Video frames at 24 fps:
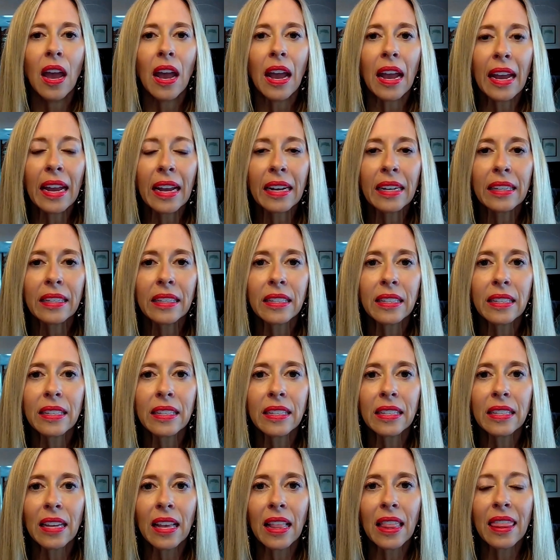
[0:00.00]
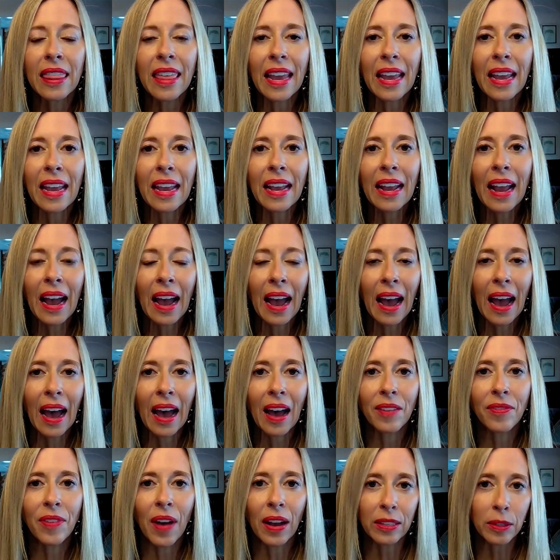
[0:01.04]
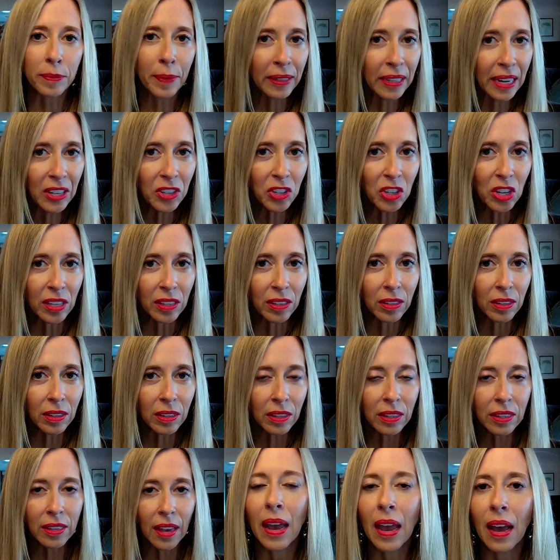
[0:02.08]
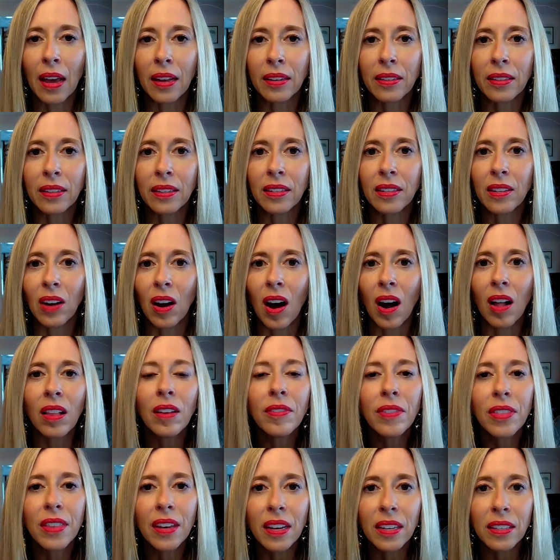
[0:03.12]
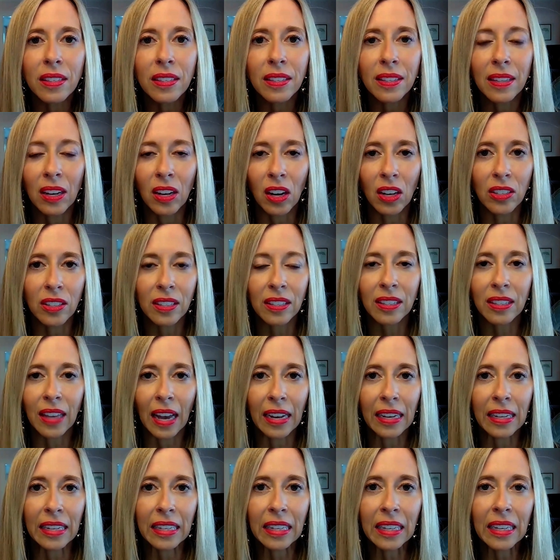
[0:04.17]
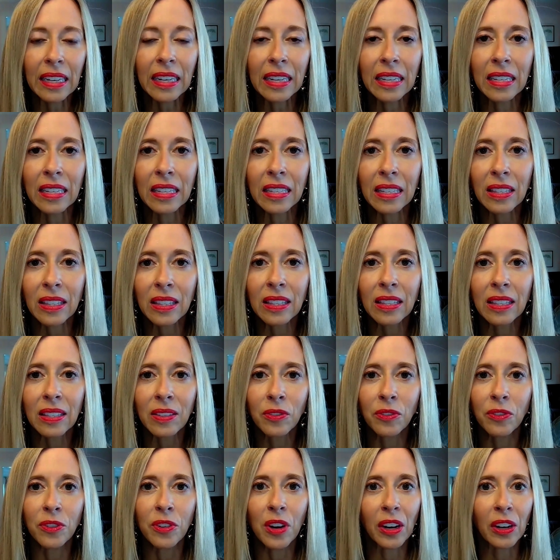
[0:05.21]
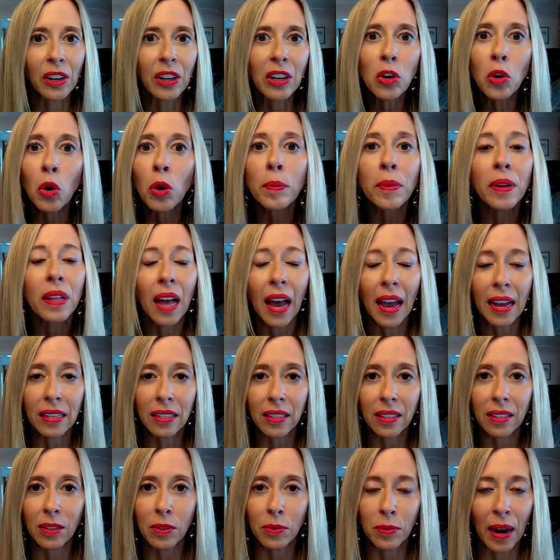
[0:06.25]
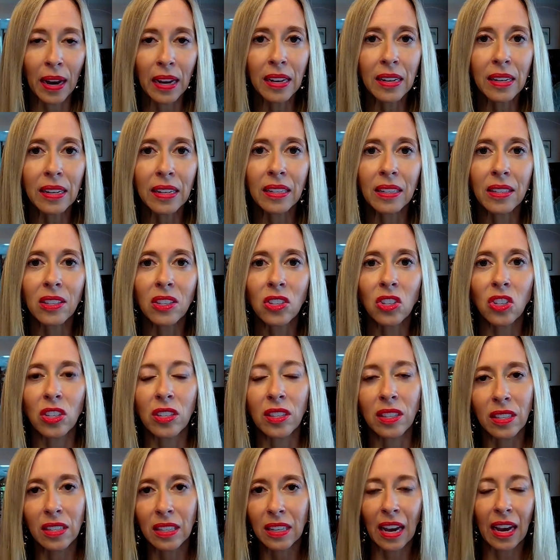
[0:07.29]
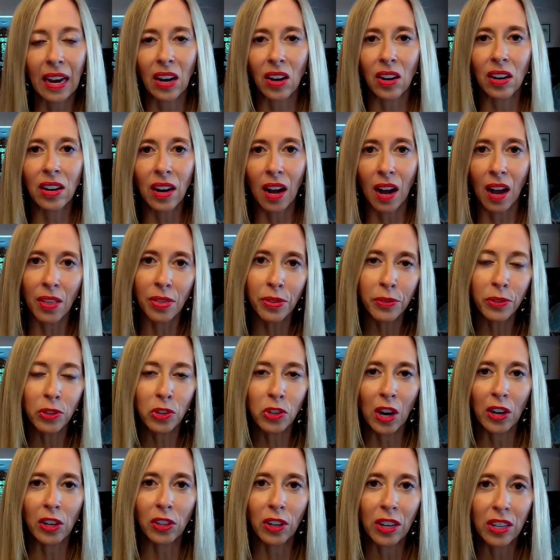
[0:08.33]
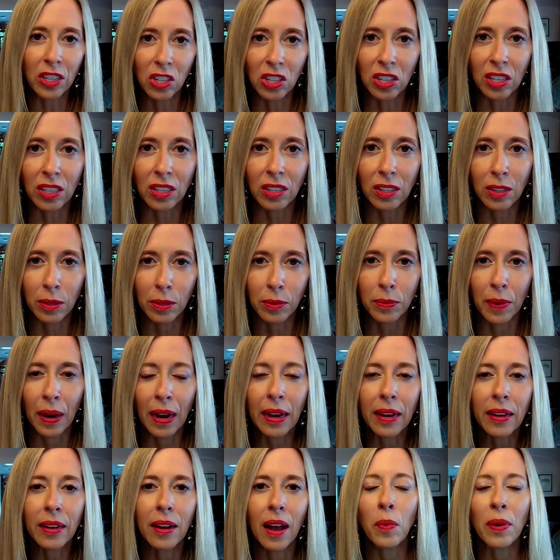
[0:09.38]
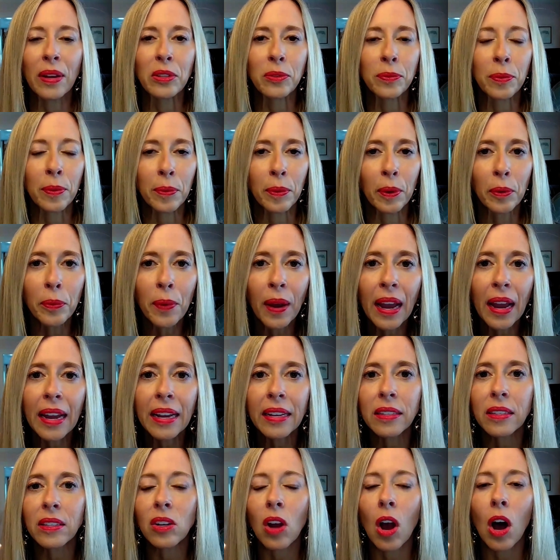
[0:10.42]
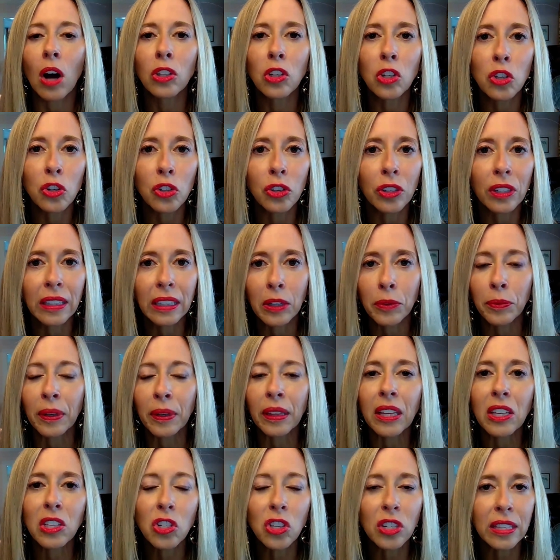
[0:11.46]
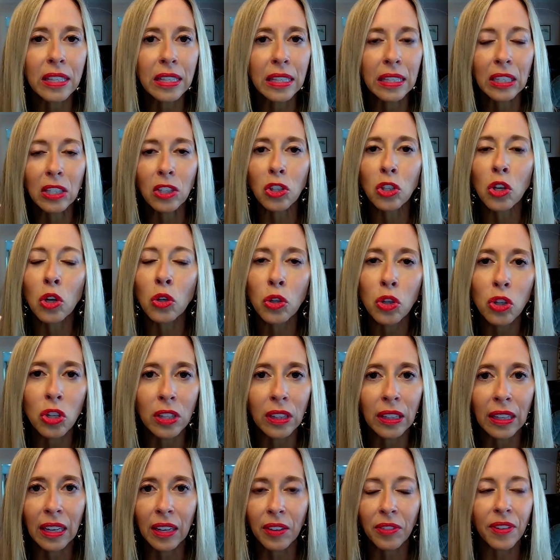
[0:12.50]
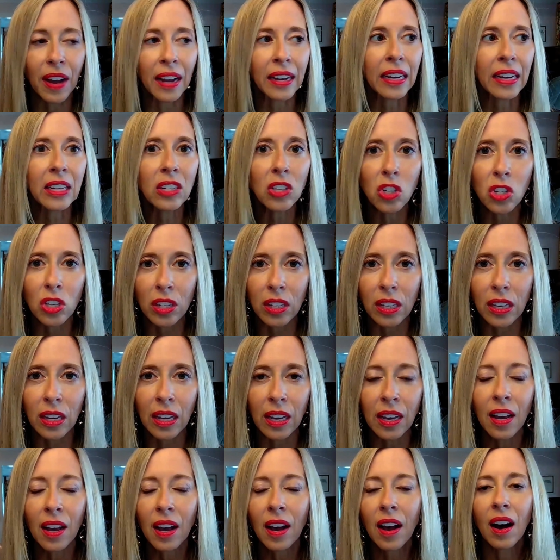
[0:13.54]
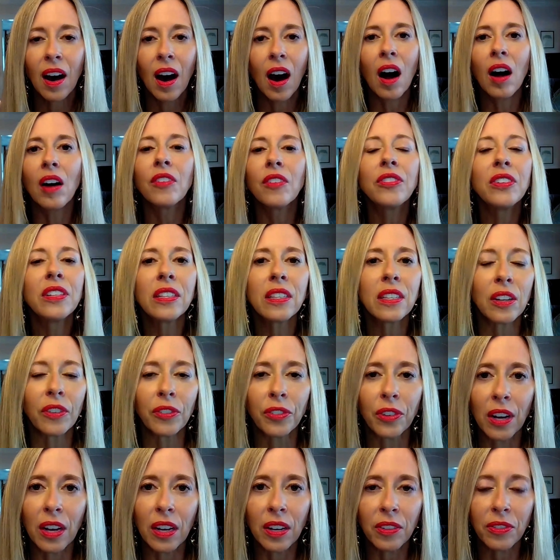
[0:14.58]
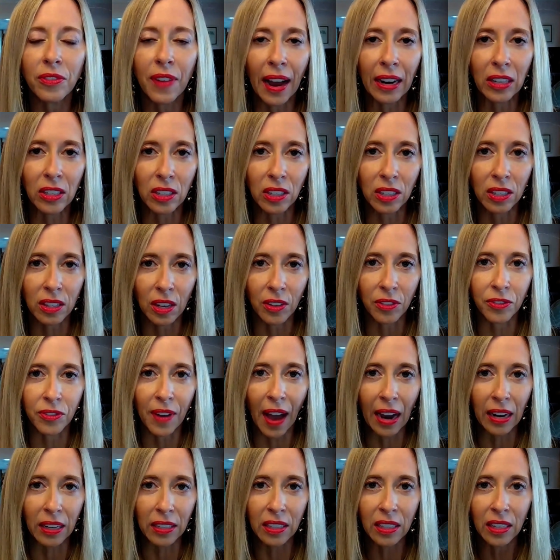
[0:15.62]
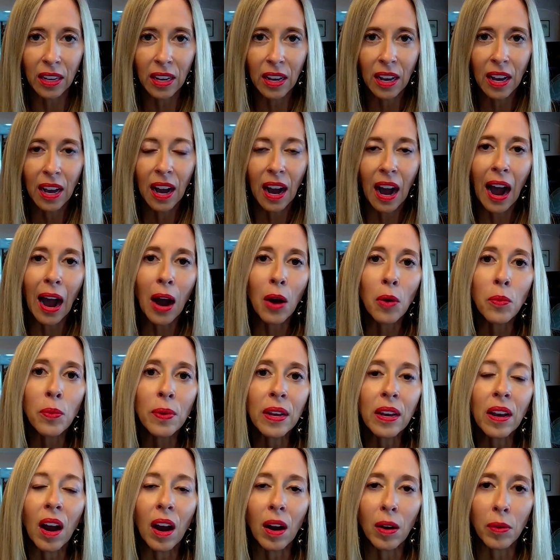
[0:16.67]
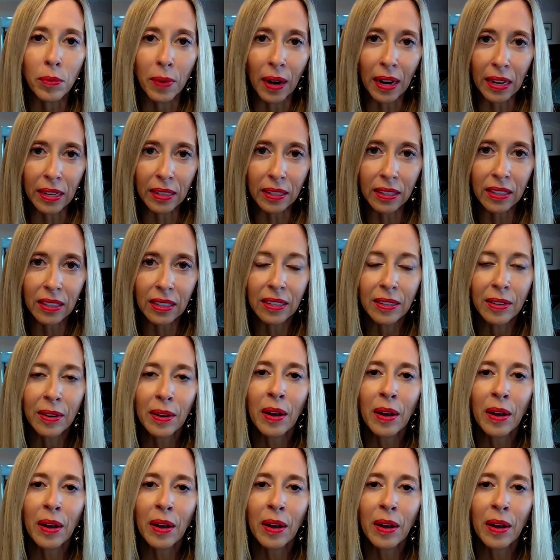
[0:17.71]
And they have expectations. And all of this in our society is very normalized, right? It's just carried on through generations, right? Ways we were raised culturally, religiously, socially, financially, all of these different factors affect how we are raised.